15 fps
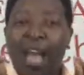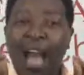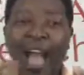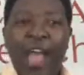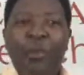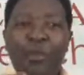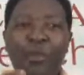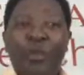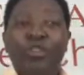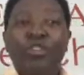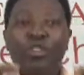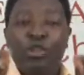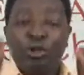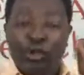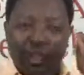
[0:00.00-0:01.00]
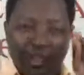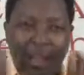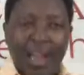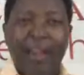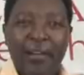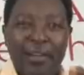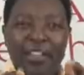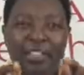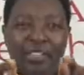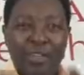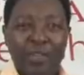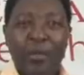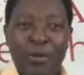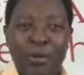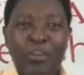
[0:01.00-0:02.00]
I want to challenge
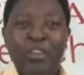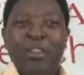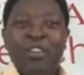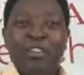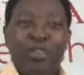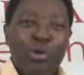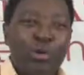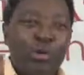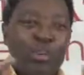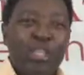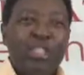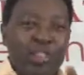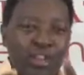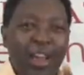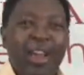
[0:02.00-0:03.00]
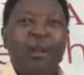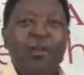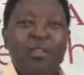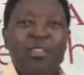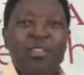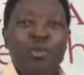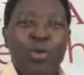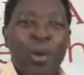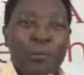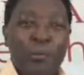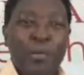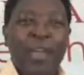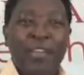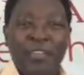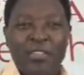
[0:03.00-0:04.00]
you to reach out to a
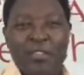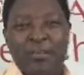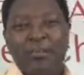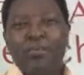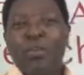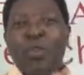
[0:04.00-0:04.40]
mentor.